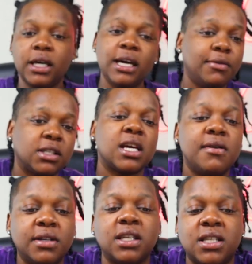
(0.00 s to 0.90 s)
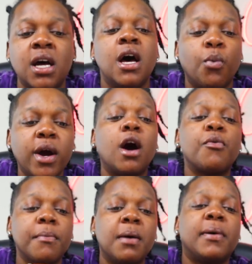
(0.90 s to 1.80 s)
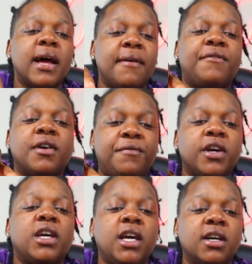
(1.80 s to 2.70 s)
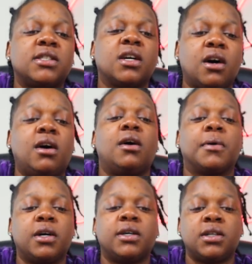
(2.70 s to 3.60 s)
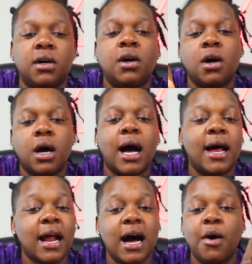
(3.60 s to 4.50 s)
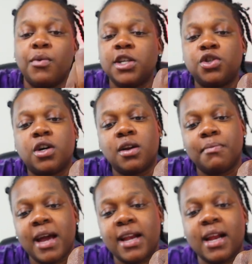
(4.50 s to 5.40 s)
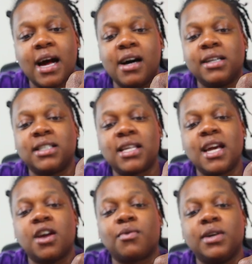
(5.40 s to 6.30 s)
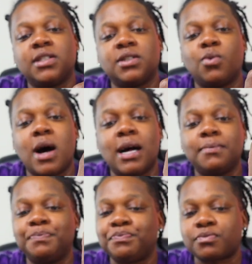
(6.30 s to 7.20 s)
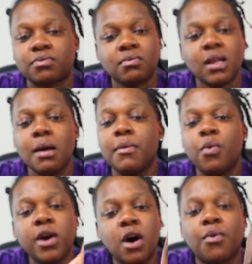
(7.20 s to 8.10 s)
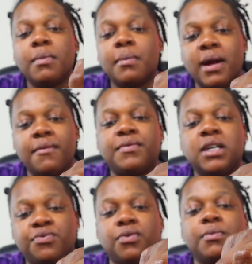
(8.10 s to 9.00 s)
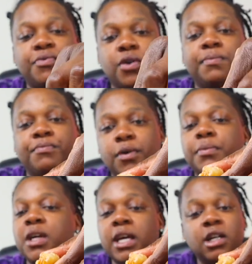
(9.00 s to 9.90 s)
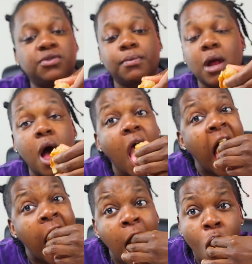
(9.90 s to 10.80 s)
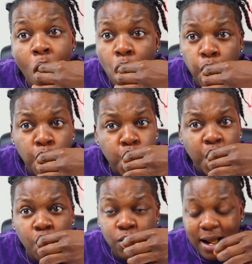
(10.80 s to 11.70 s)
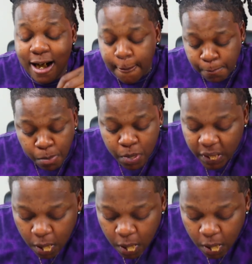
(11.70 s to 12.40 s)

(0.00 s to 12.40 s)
it was, it was a, we gonna remember that for, for years to come, cuz. And I, I wish you could have made it. I understand your reasons why. But we gonna remember that, this from, from, from years from now. How